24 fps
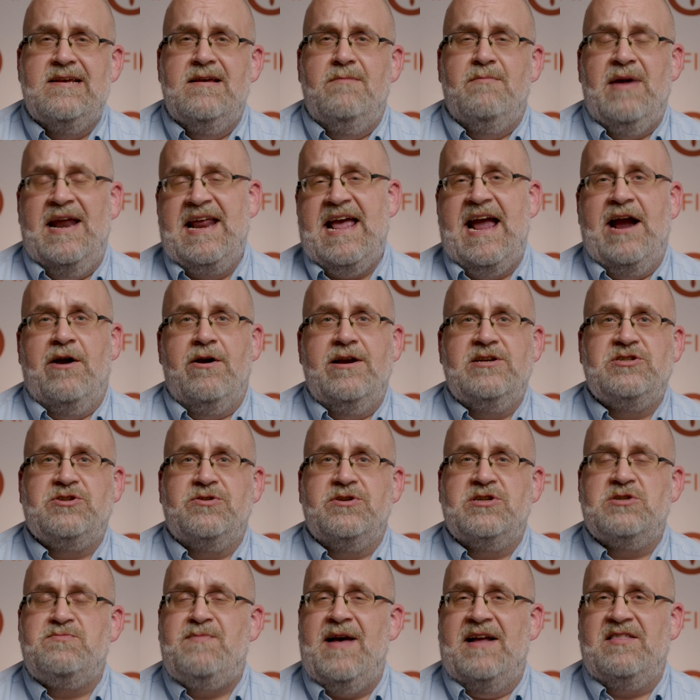Many areas are
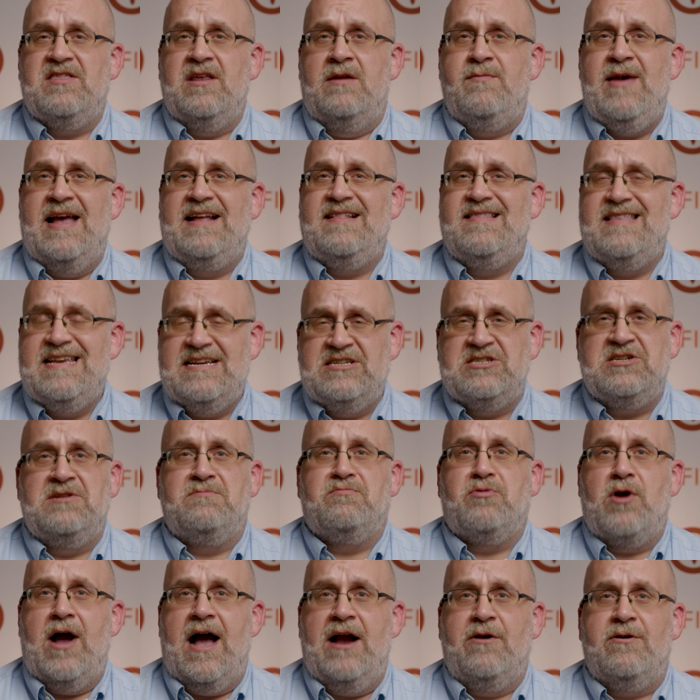expected to make
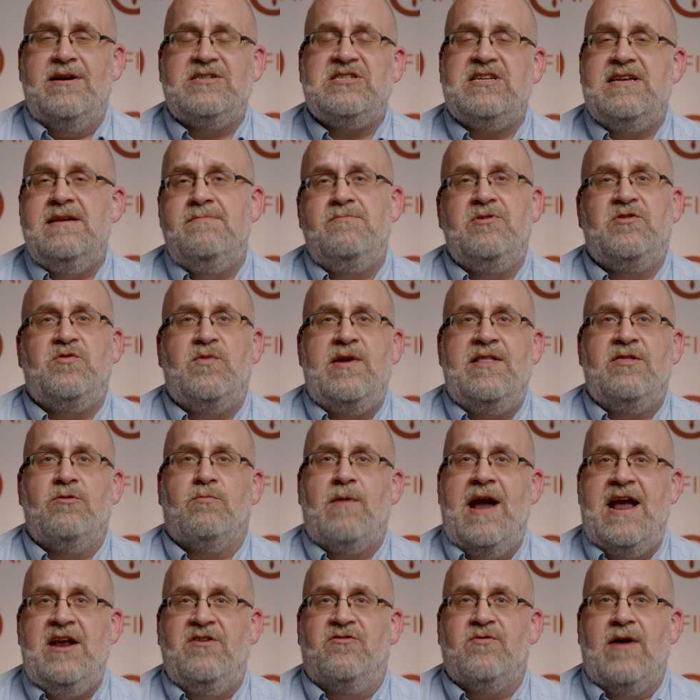decent progress in between the
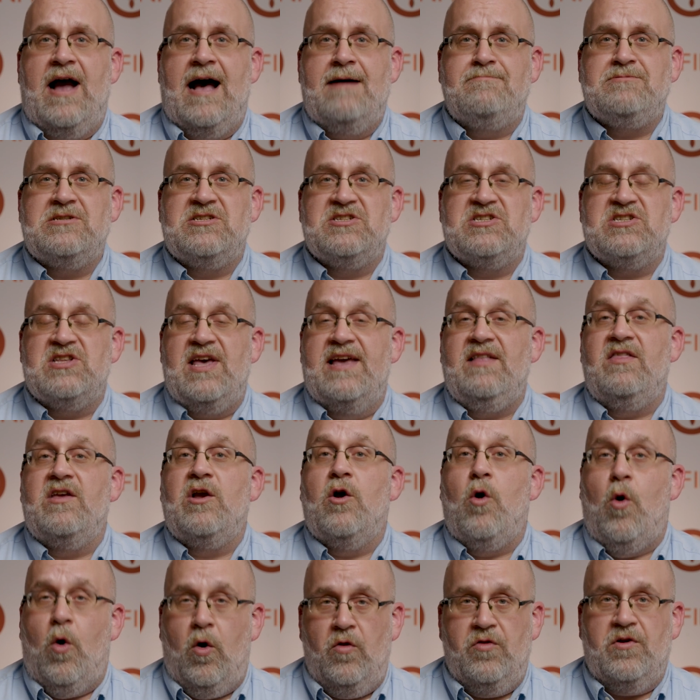raindrops and slightly
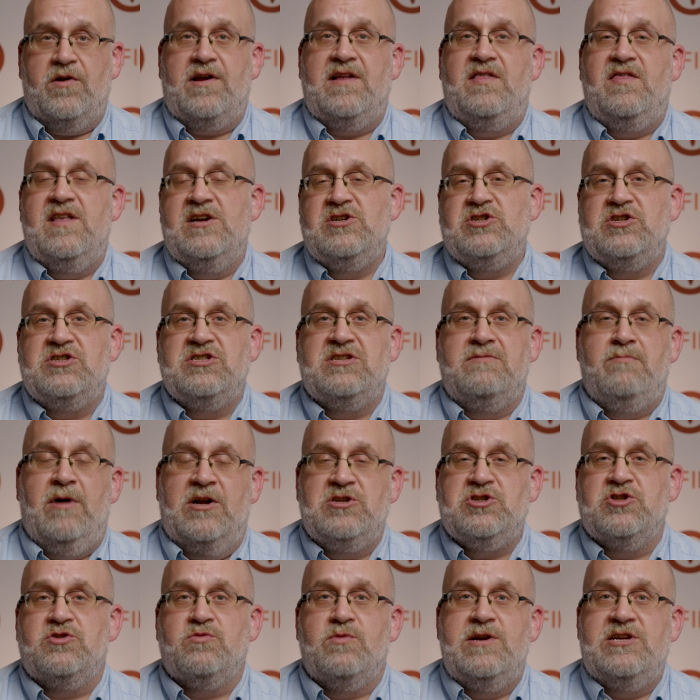colder conditions in
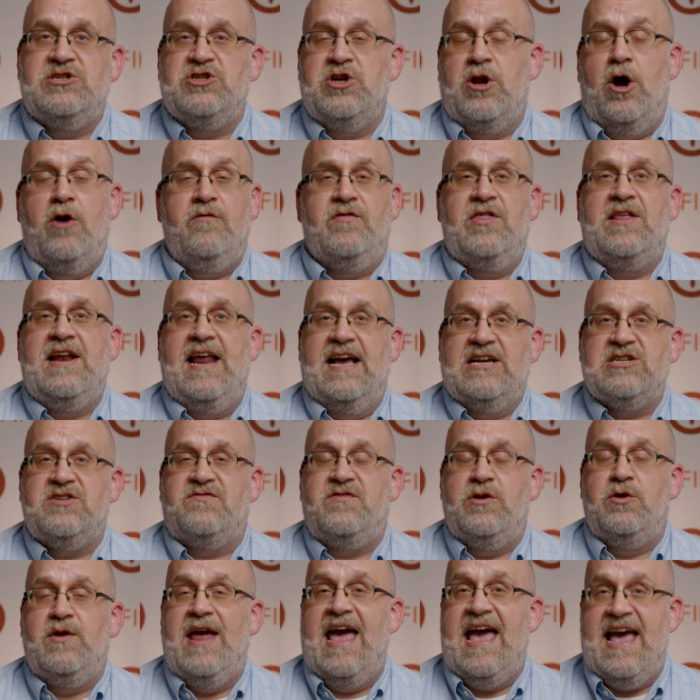much of the region over the next
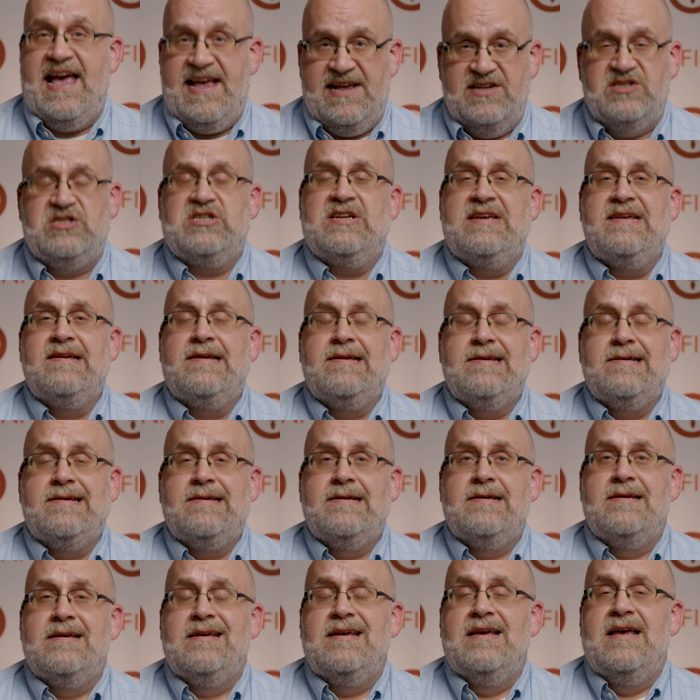few days.
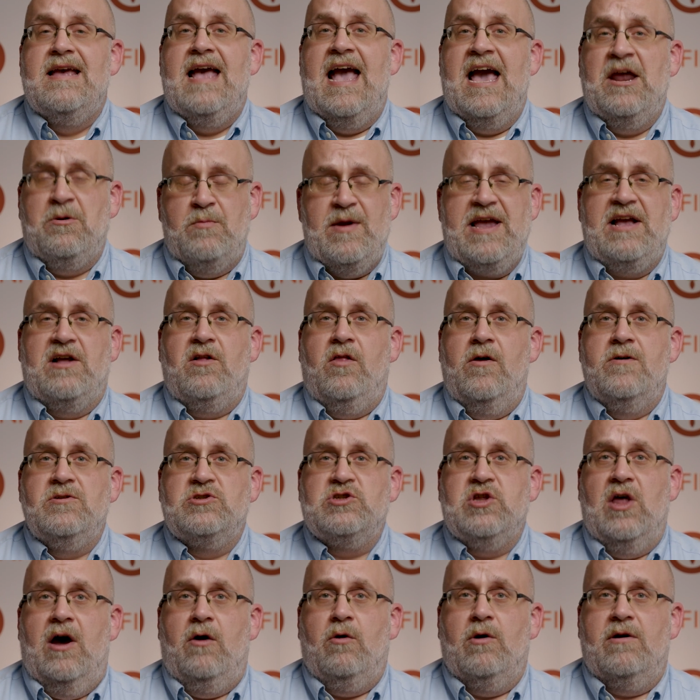And wheat
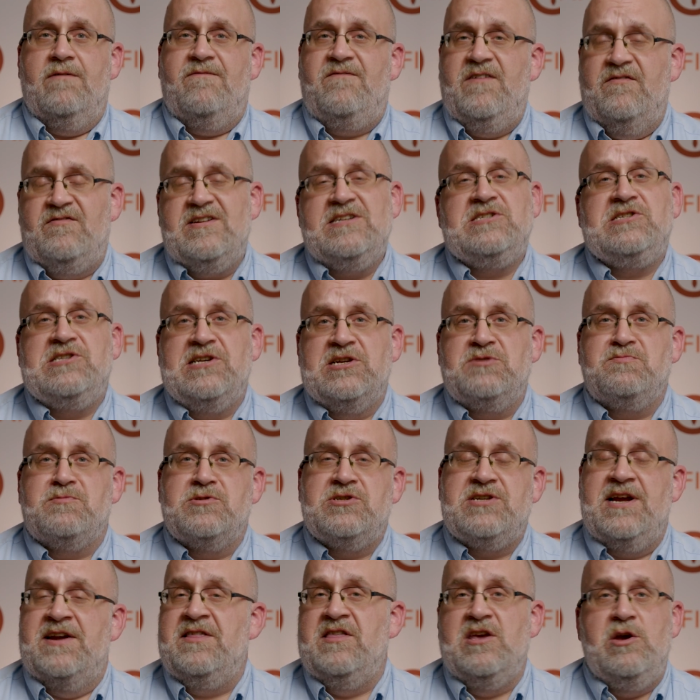closed lower.
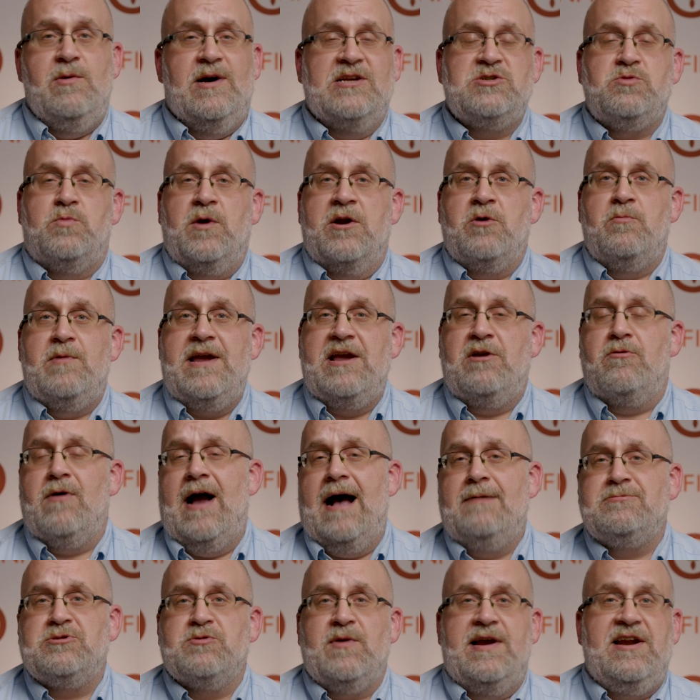56% of the U.S. winter wheat
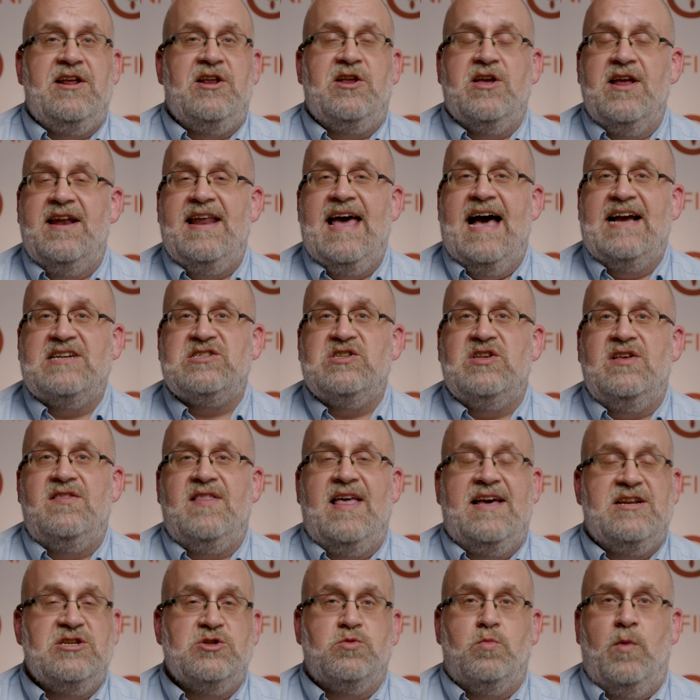crops rated good to excellent.
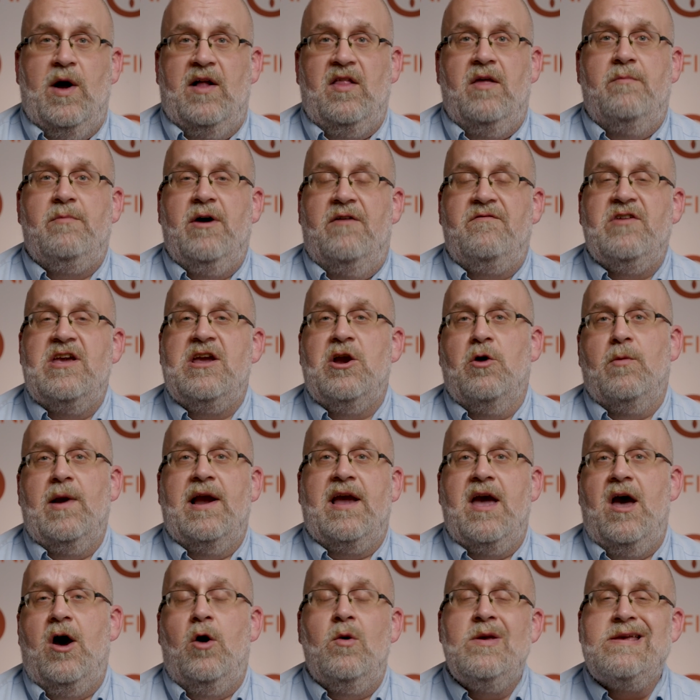That is well above a year
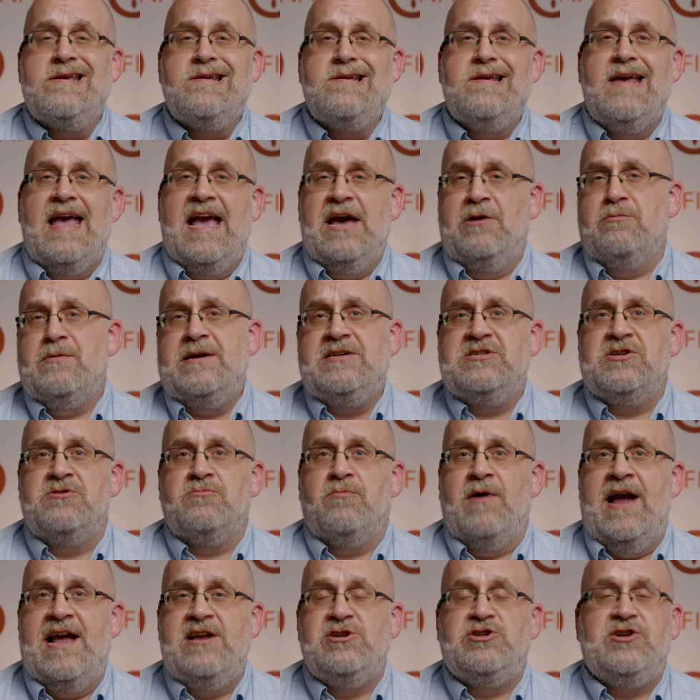ago. And
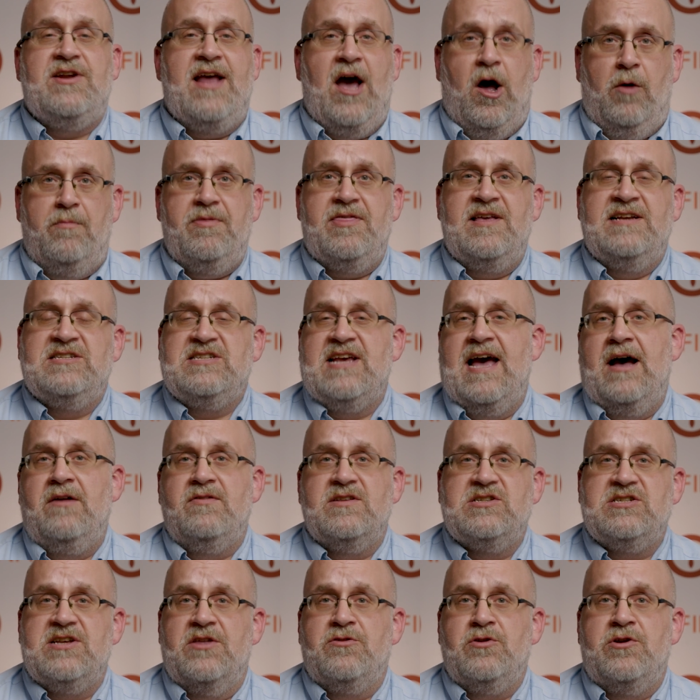recent rain should help things out in
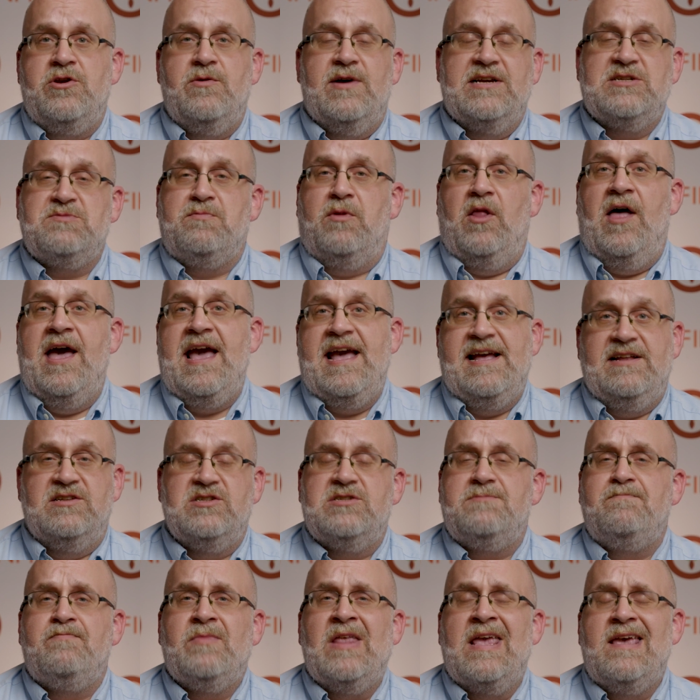the southern U.S. plains.